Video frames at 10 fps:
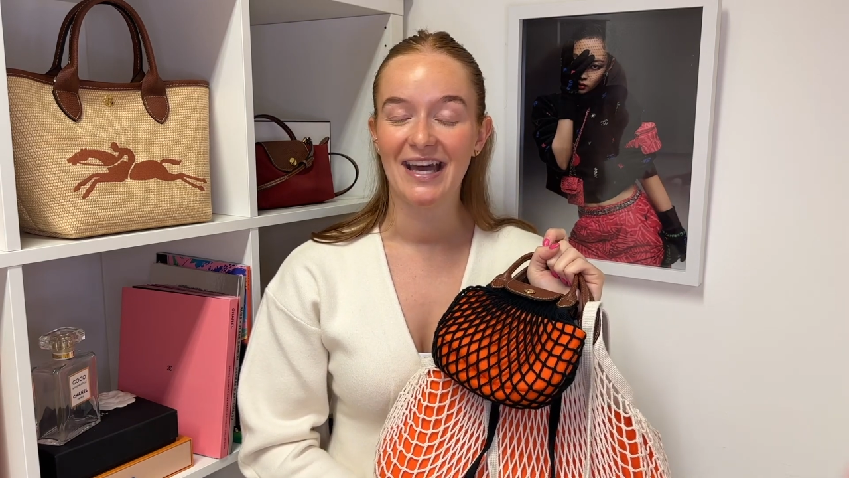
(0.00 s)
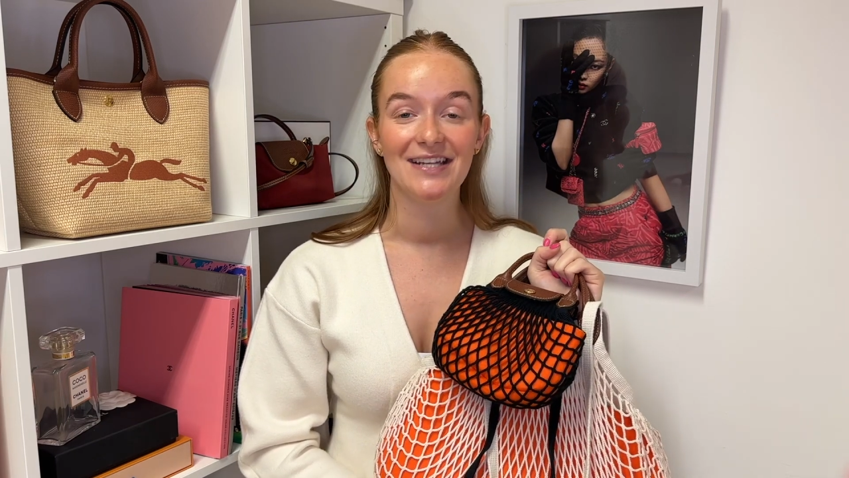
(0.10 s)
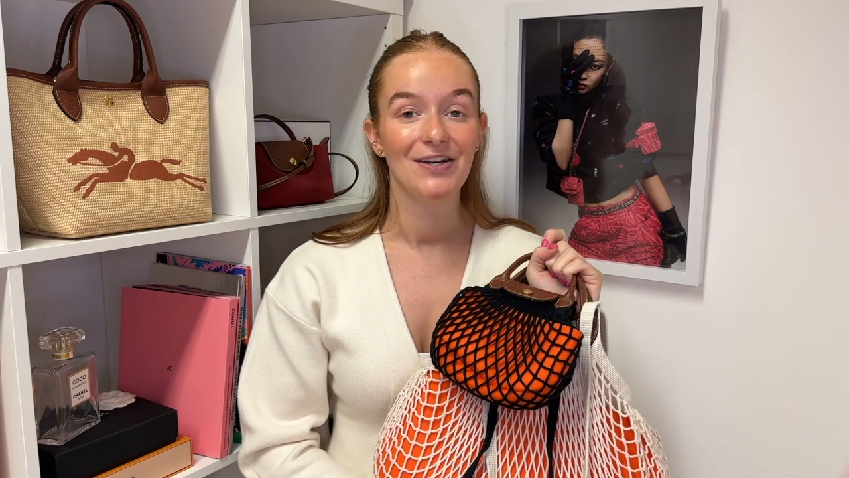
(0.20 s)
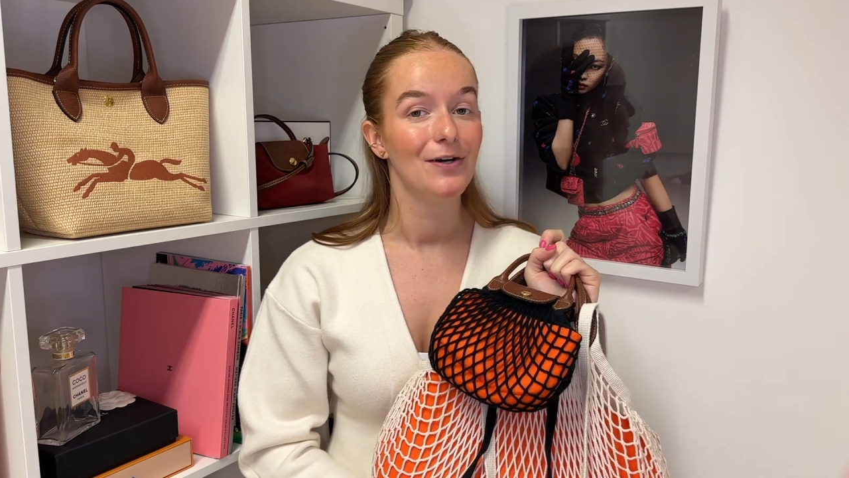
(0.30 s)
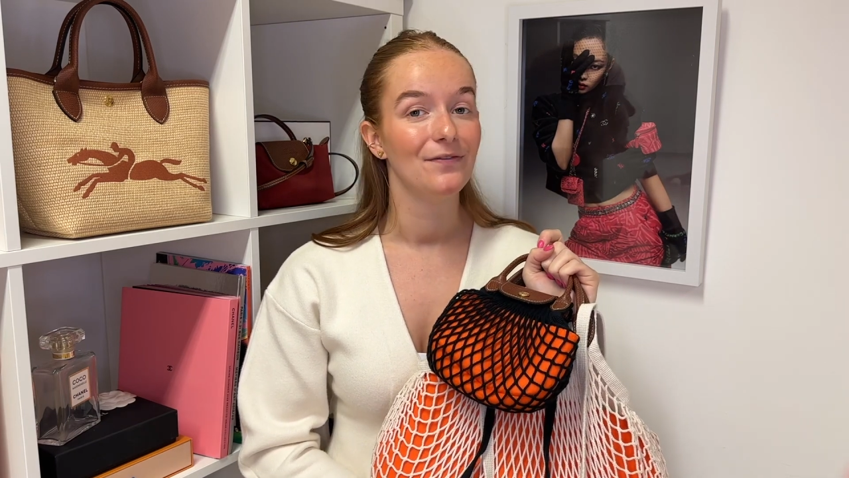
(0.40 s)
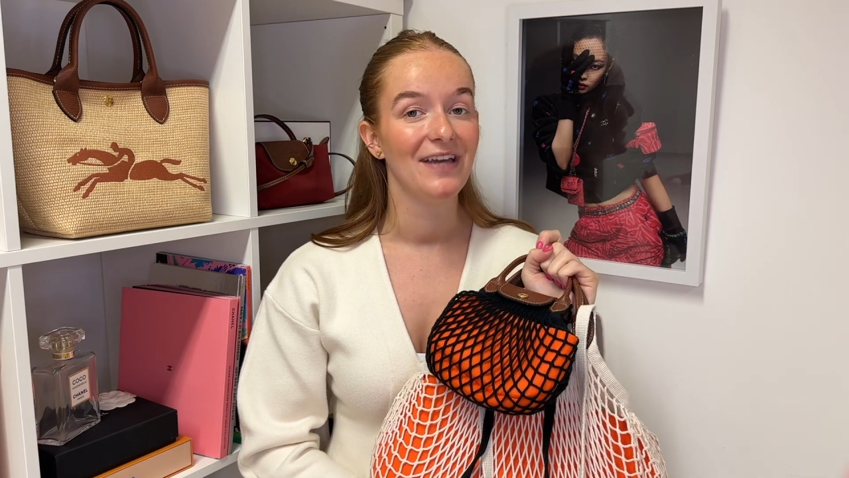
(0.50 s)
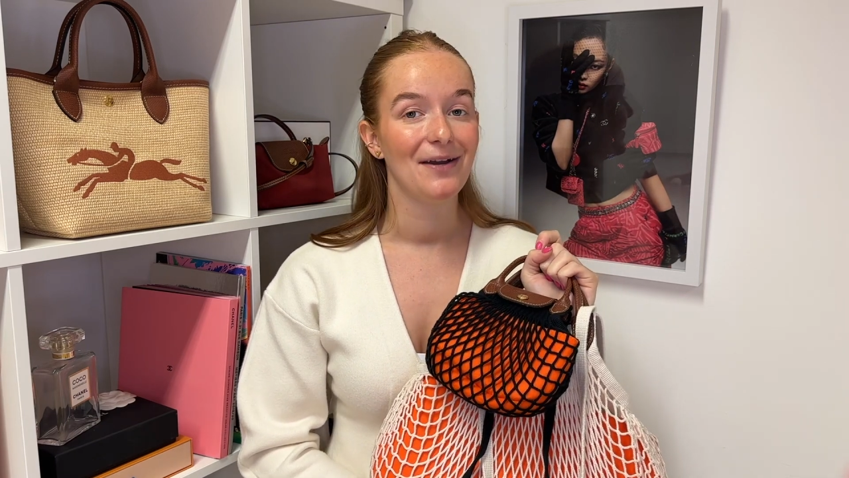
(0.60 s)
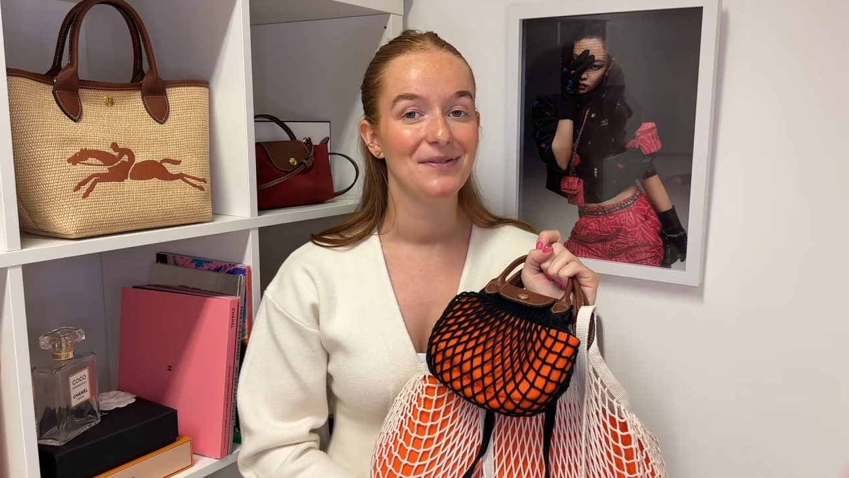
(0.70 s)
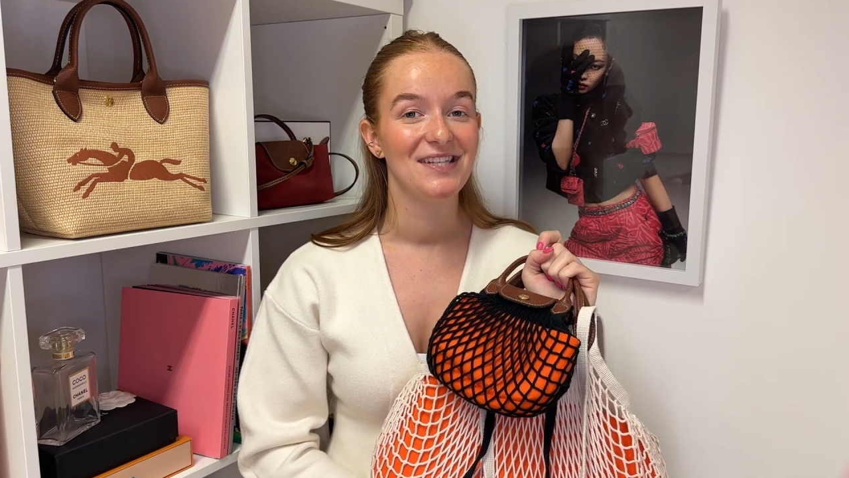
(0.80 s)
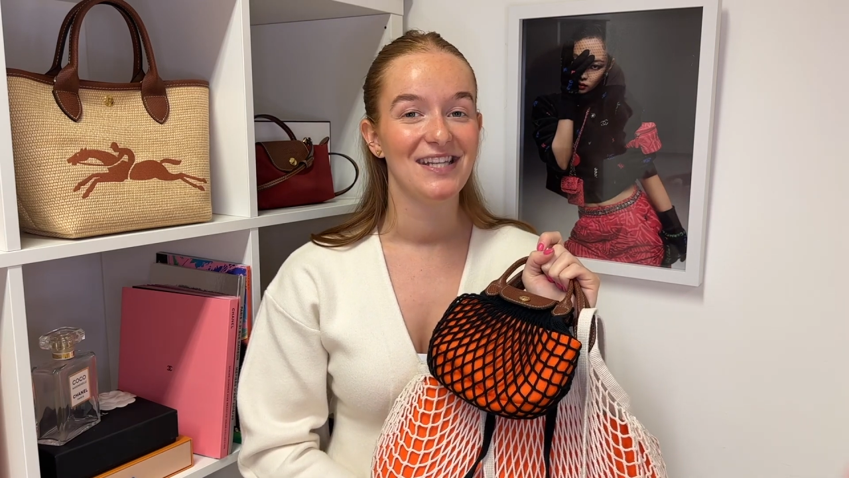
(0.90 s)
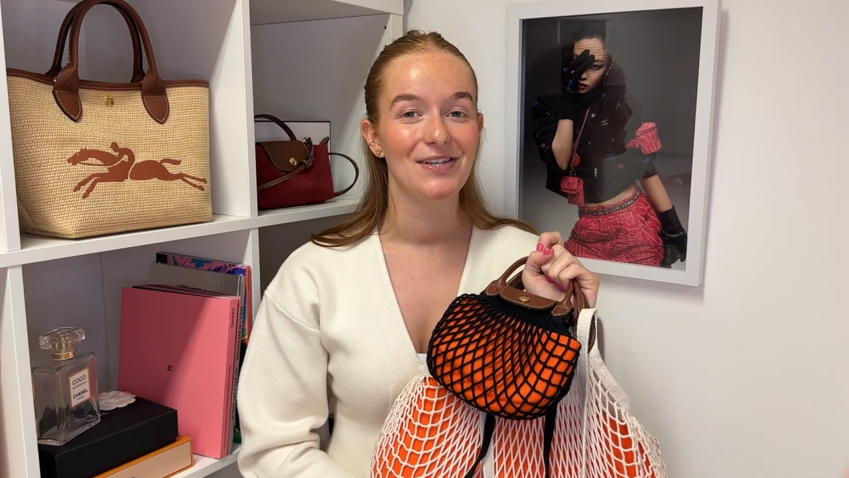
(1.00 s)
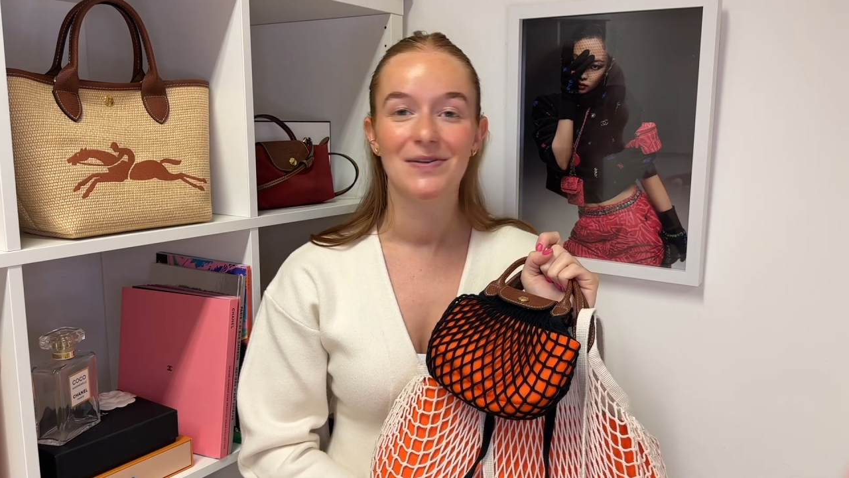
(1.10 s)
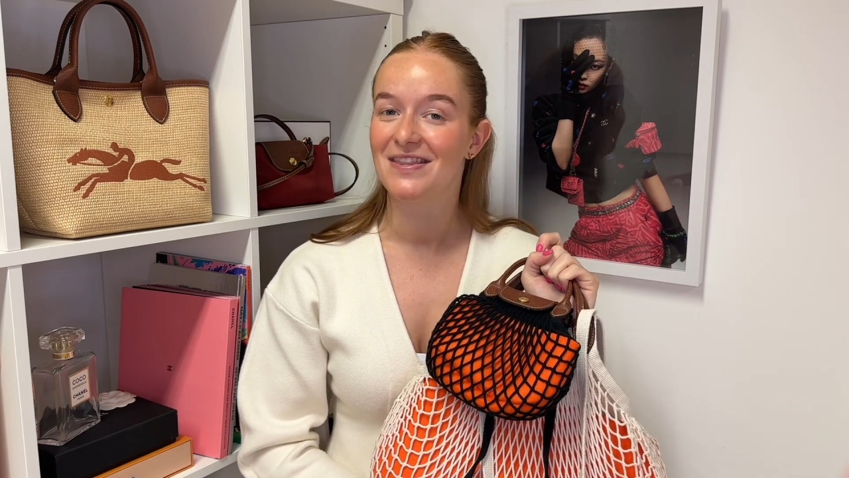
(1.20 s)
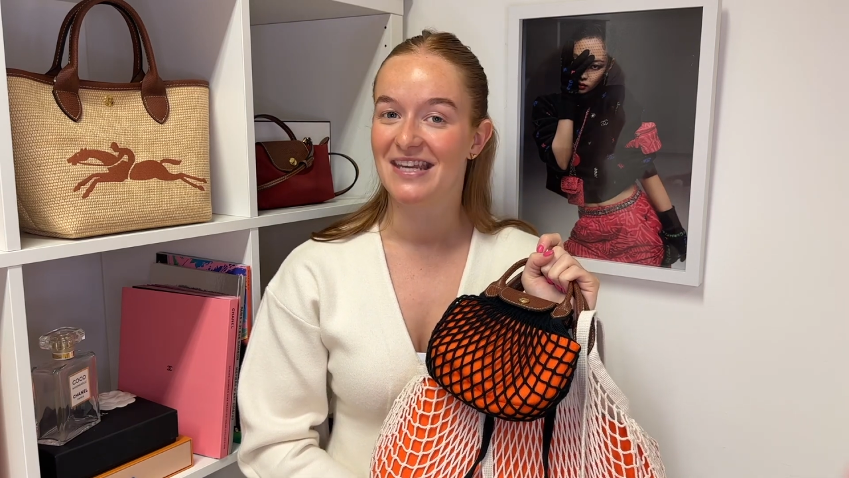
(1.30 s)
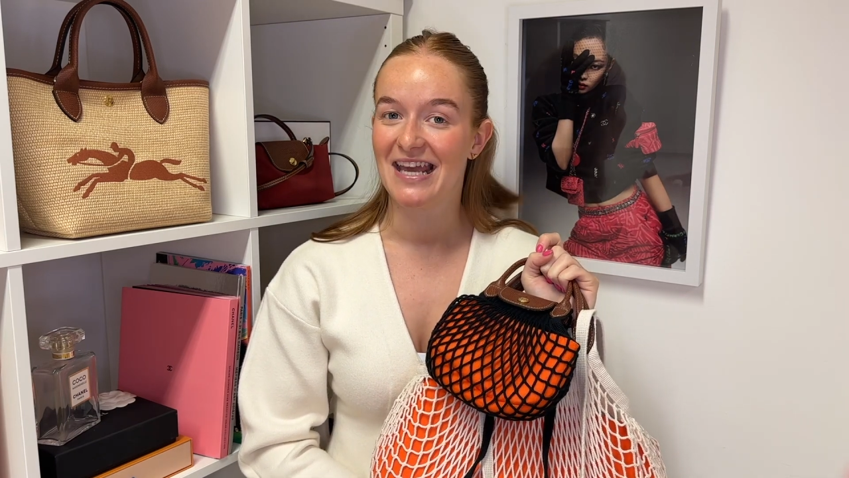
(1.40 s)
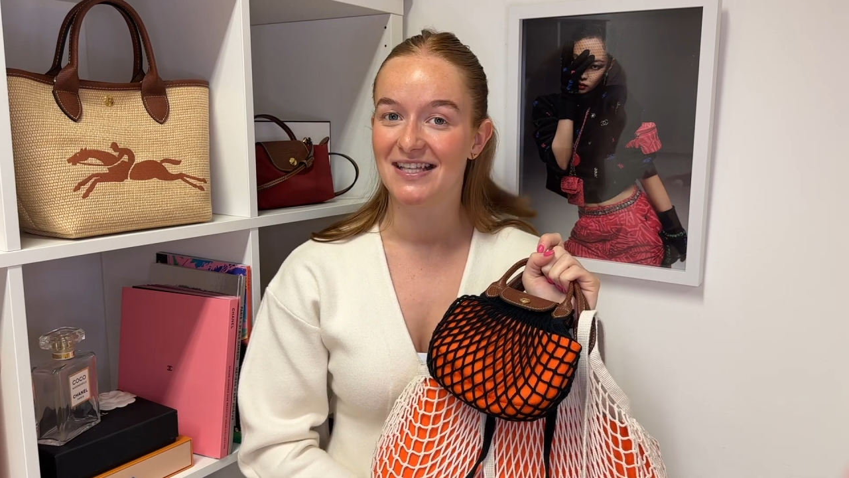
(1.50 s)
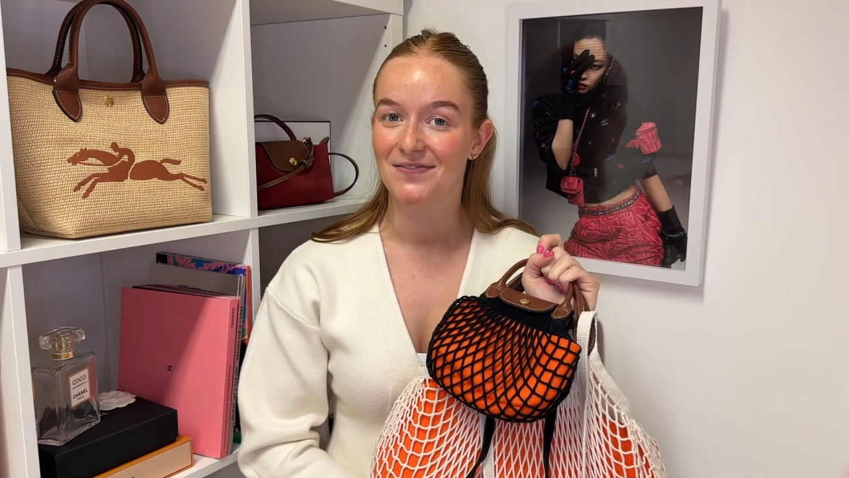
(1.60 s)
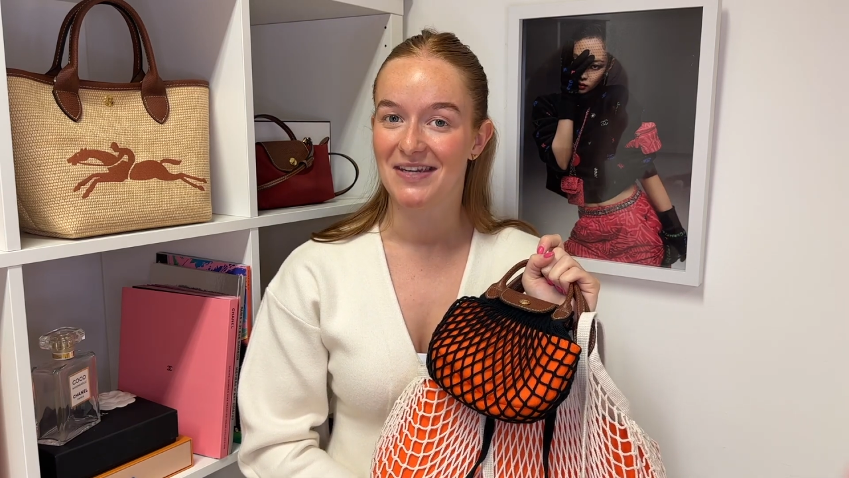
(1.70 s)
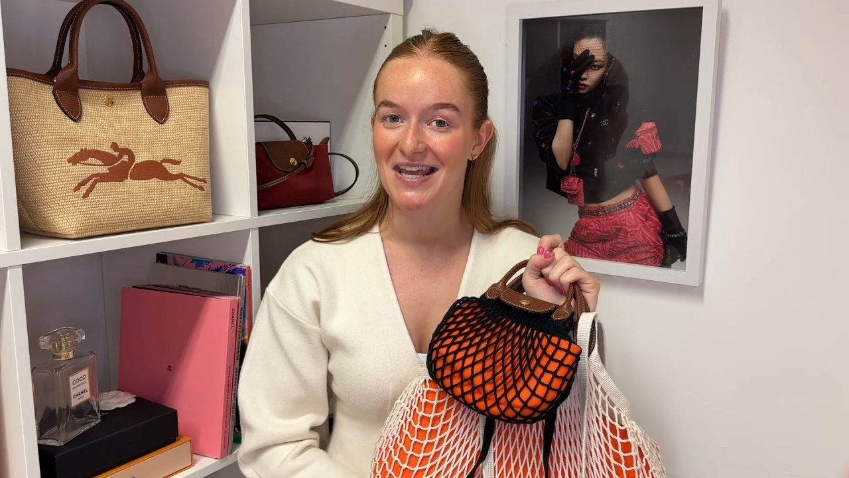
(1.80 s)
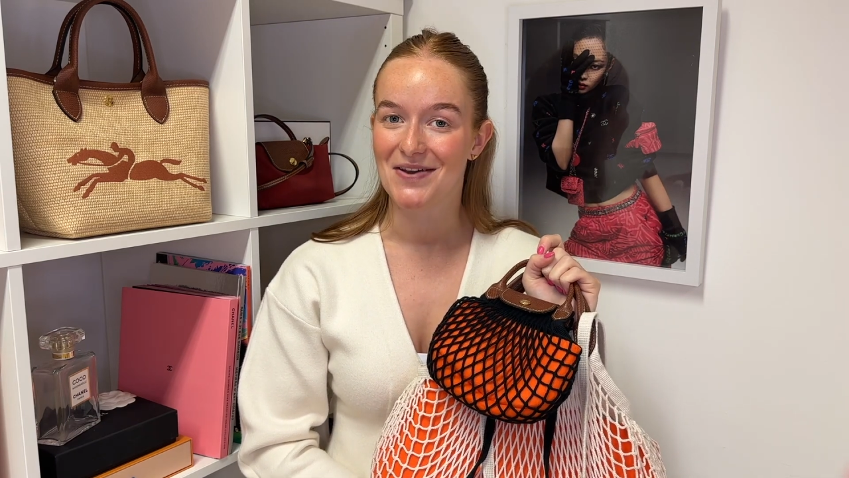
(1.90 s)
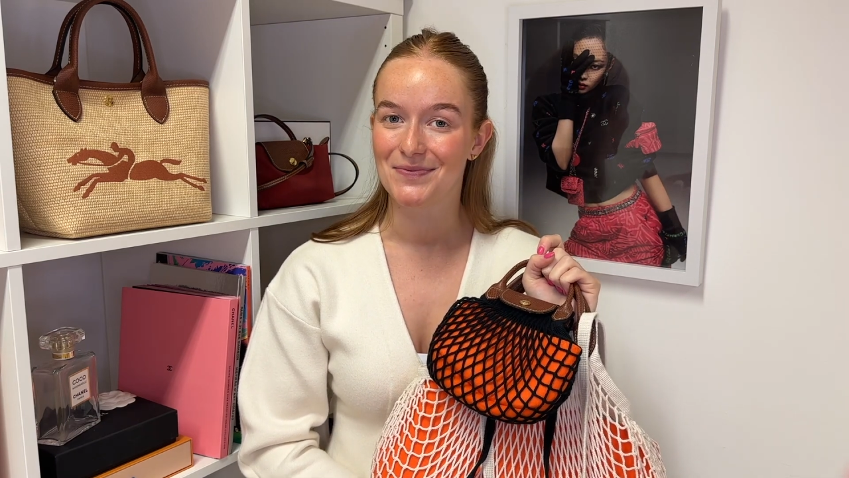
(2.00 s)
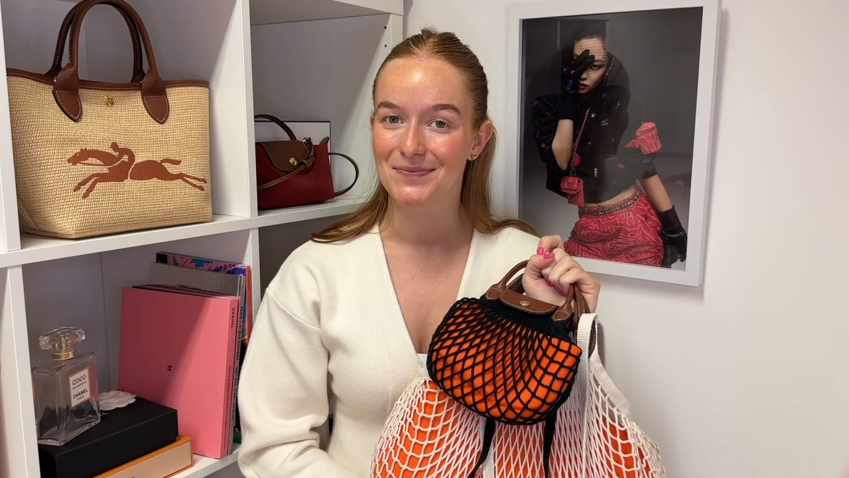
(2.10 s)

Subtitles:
and hopefully I will see you in the next video.